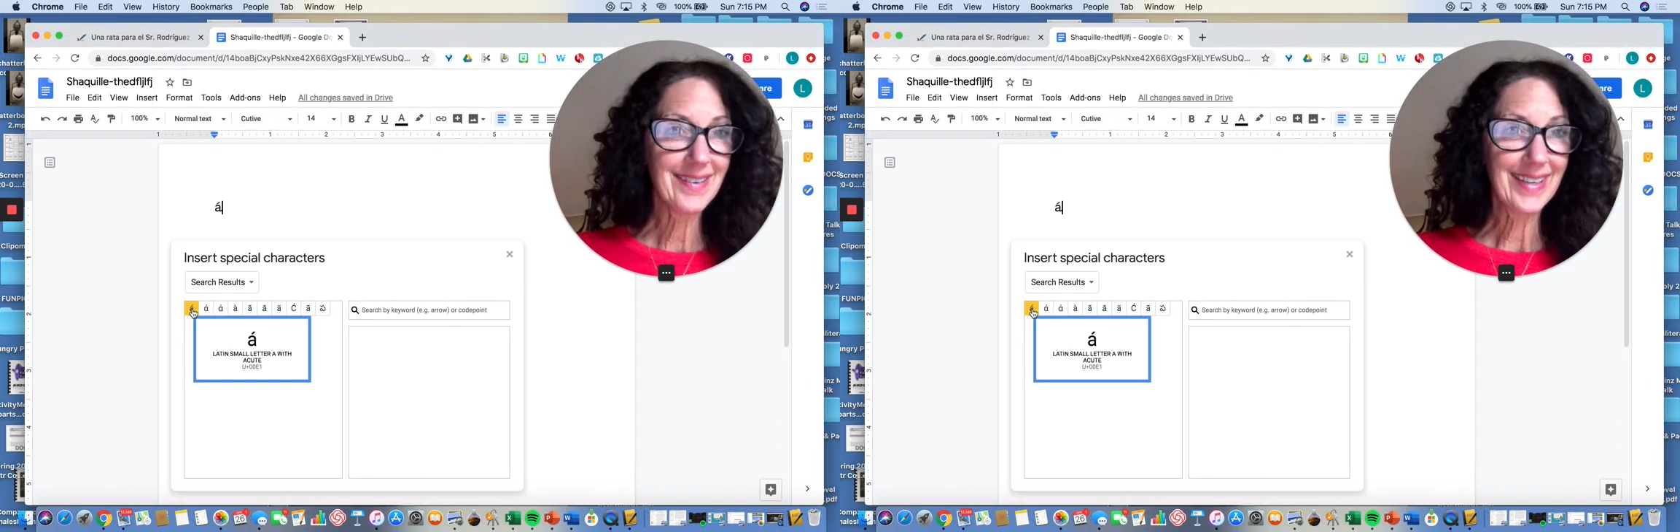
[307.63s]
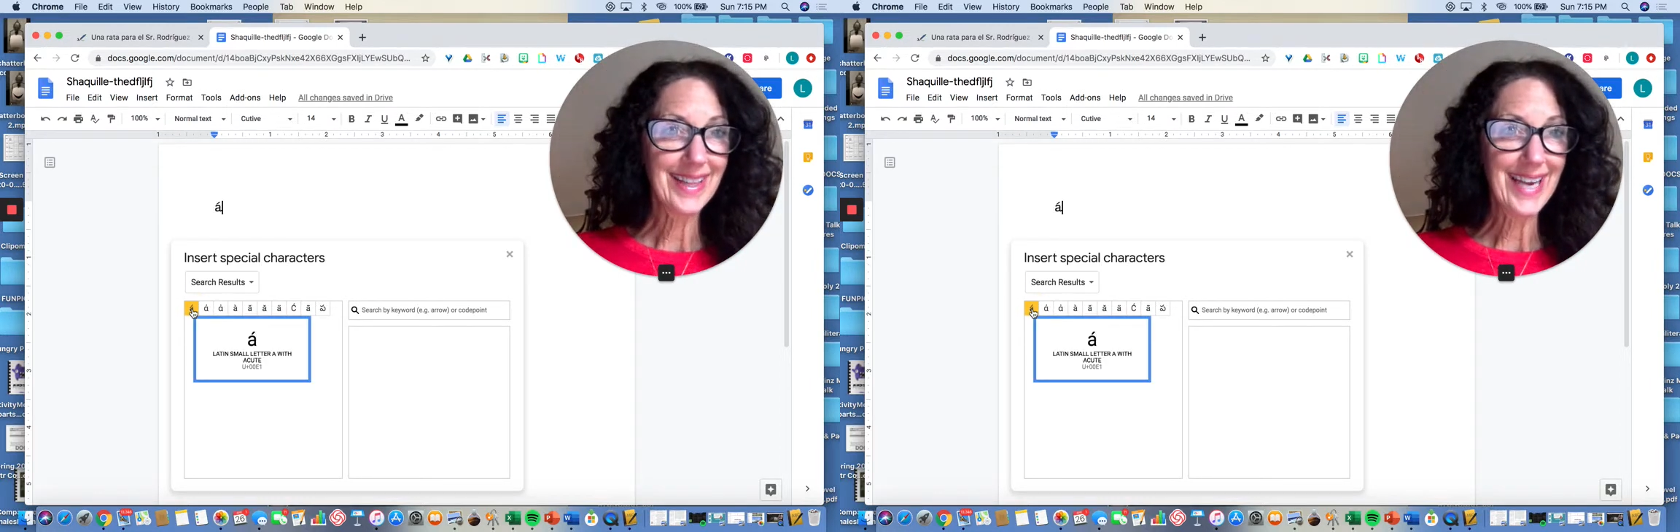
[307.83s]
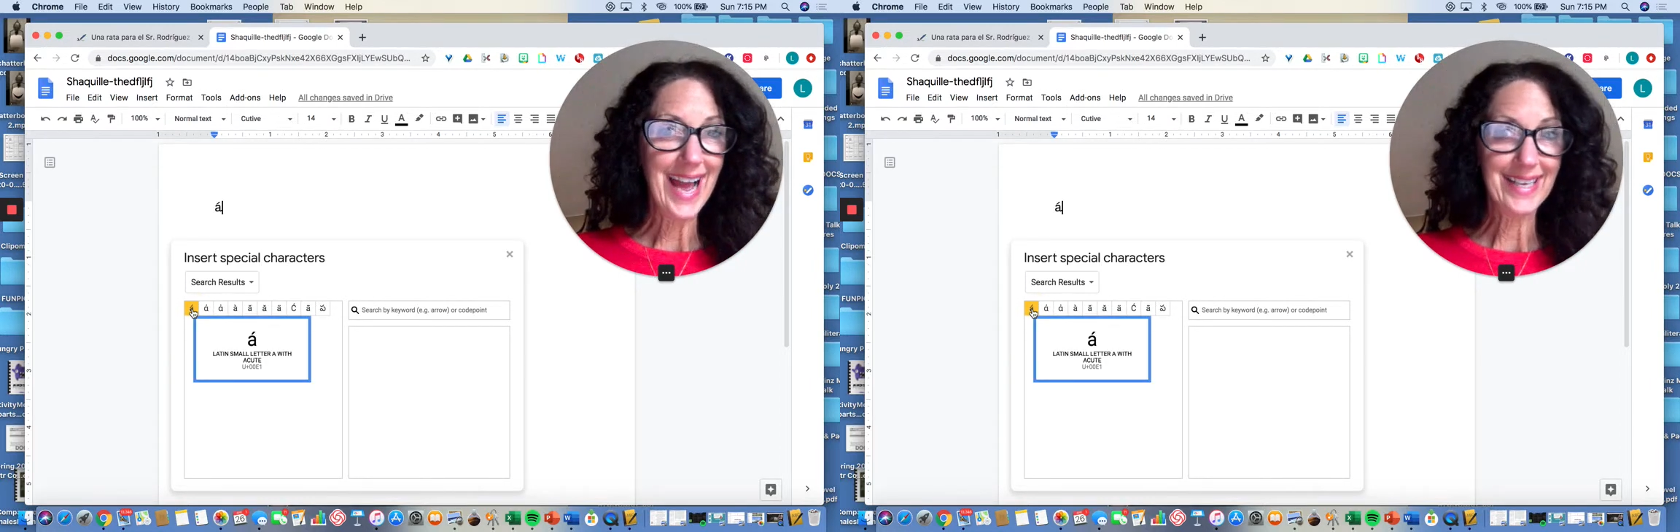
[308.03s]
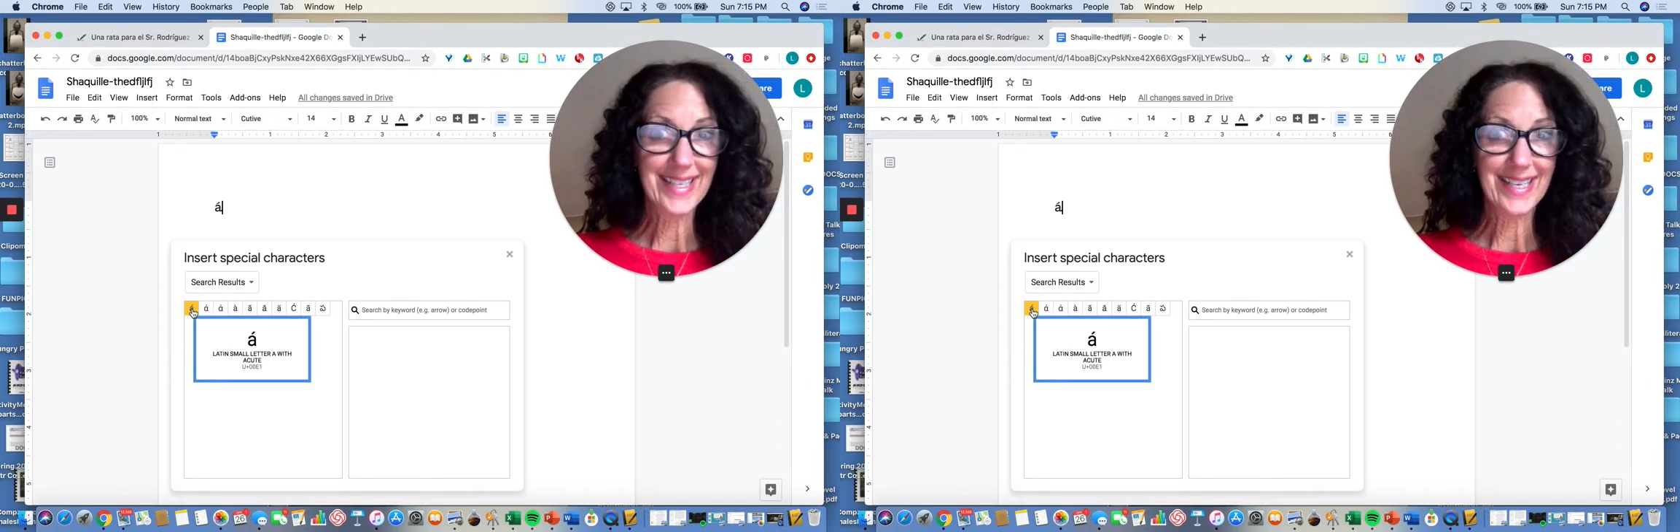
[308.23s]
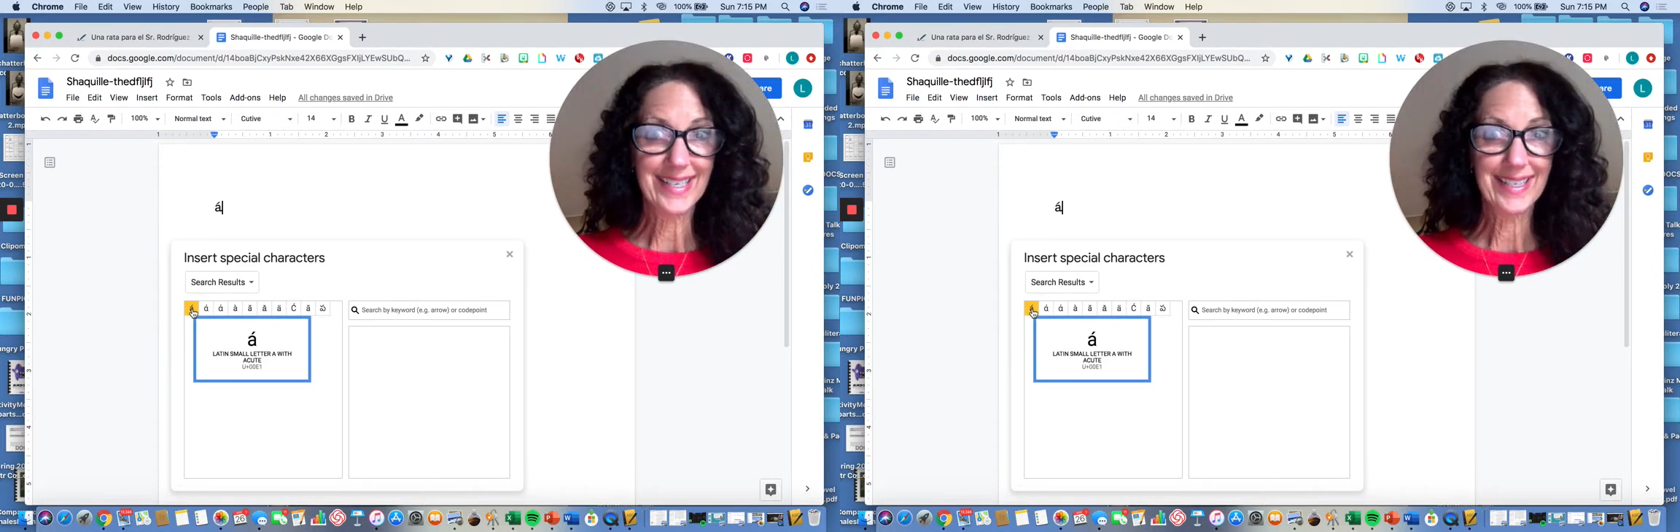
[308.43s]
with an
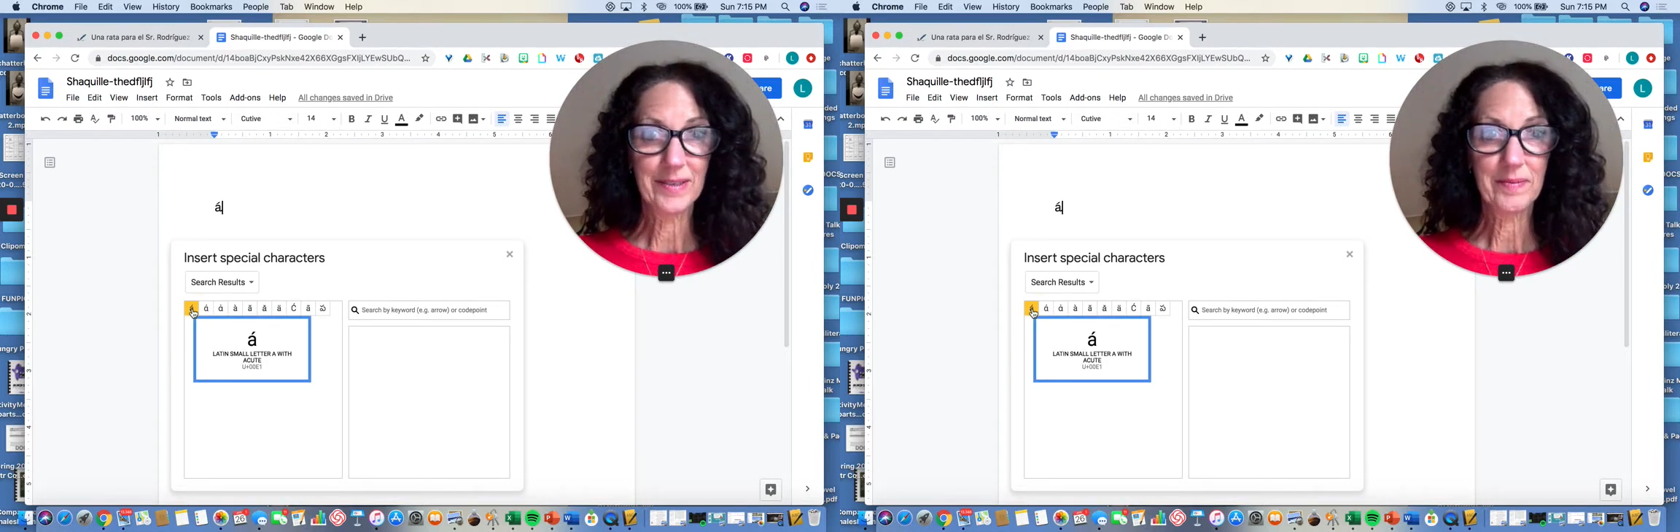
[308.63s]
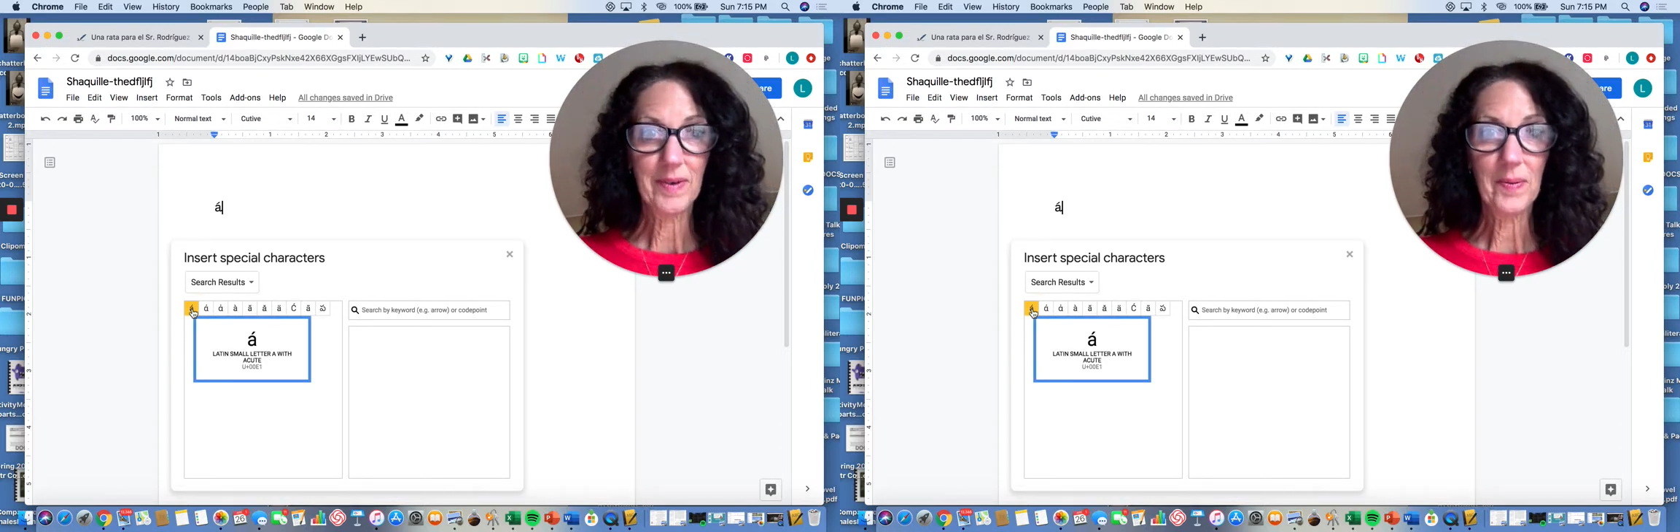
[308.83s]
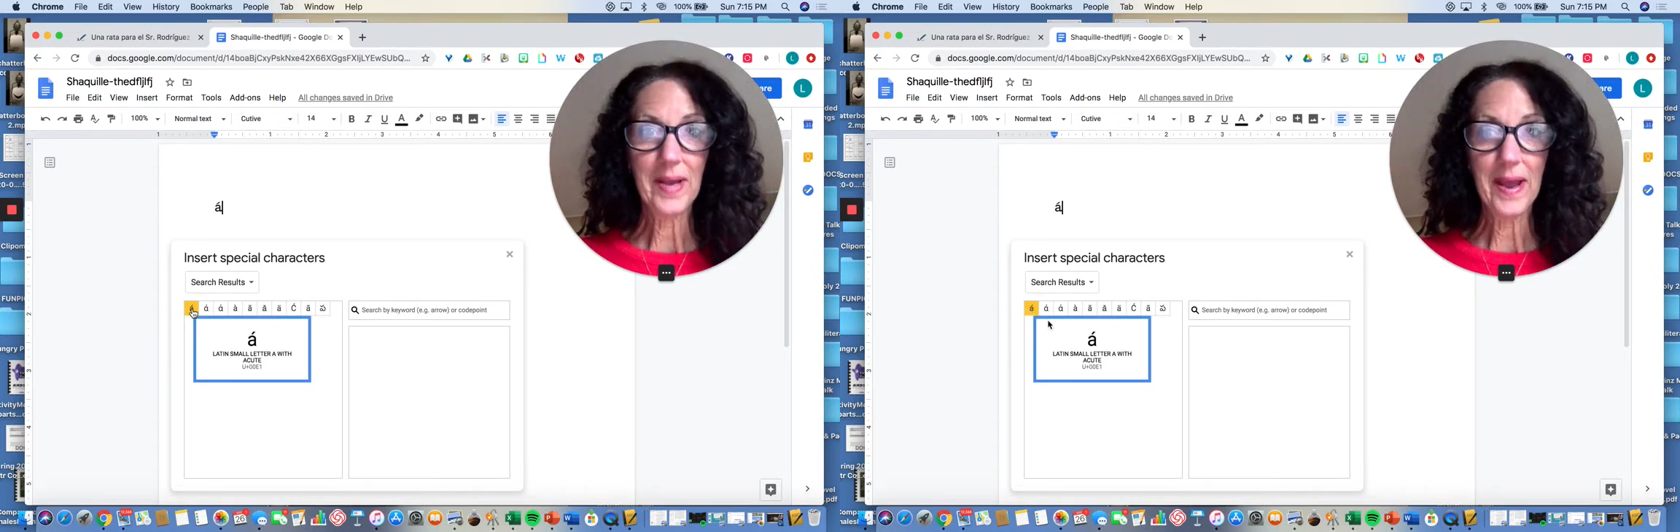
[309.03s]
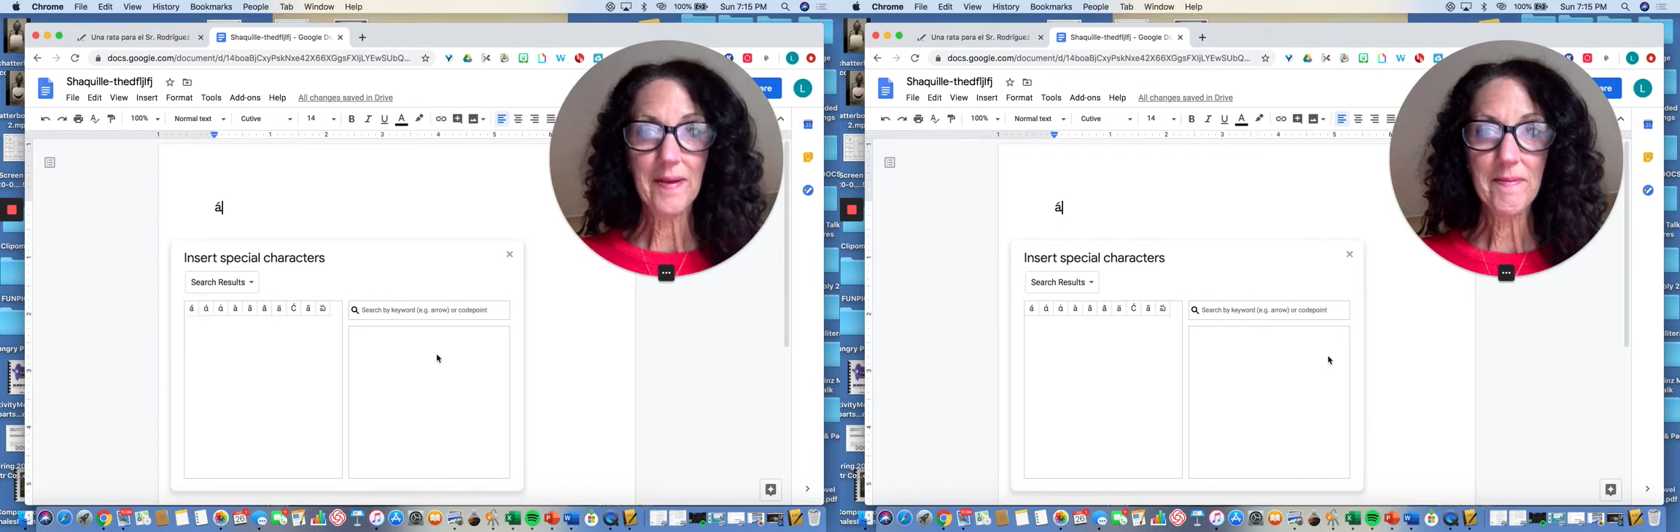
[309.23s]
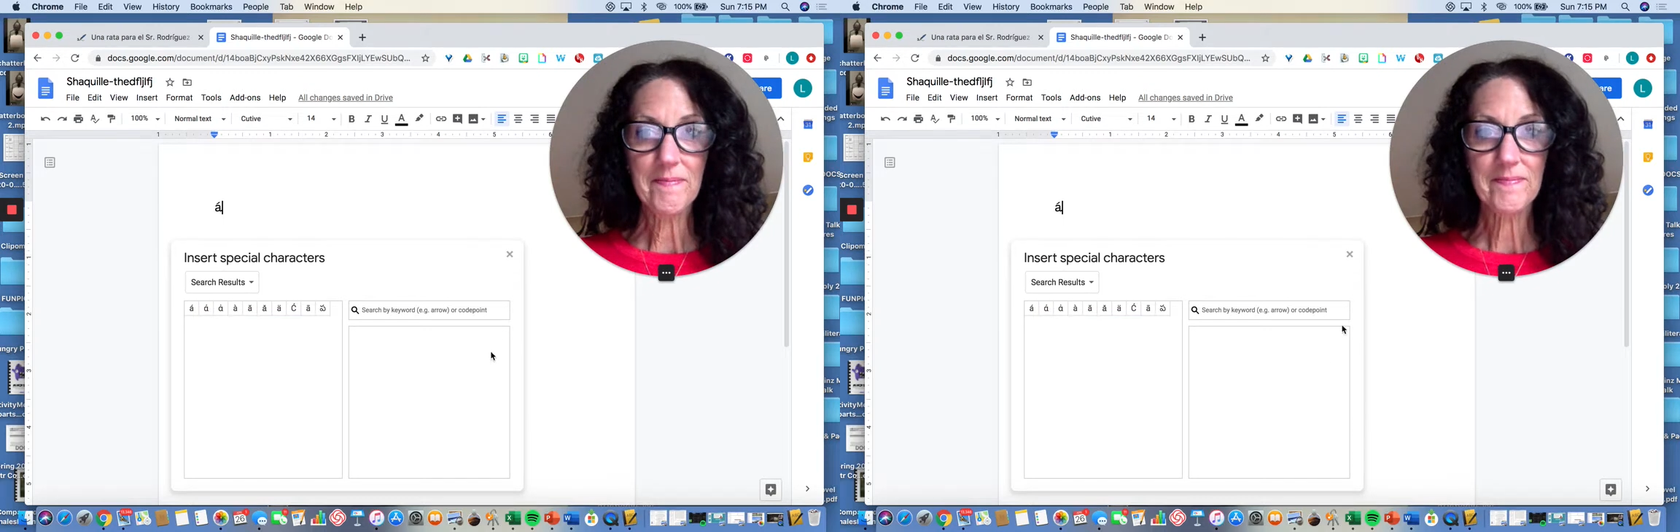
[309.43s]
accent. Okay.